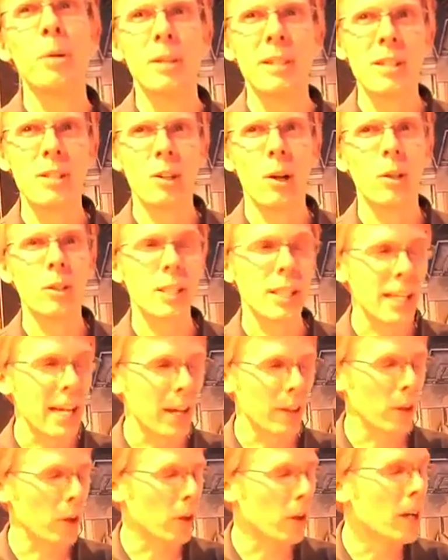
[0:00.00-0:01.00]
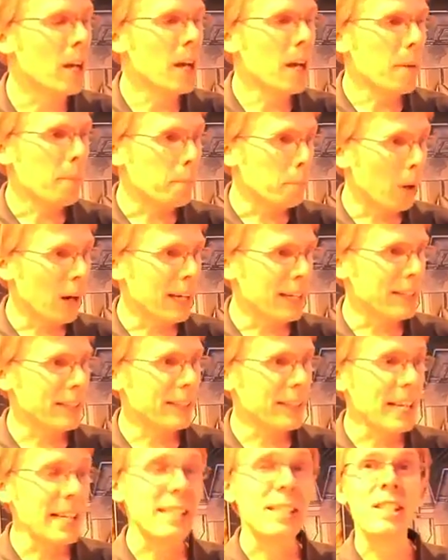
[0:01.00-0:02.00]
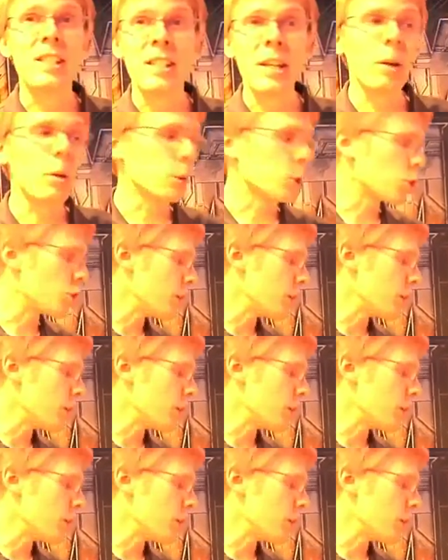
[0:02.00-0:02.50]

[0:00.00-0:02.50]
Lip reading: put this all together. But it's still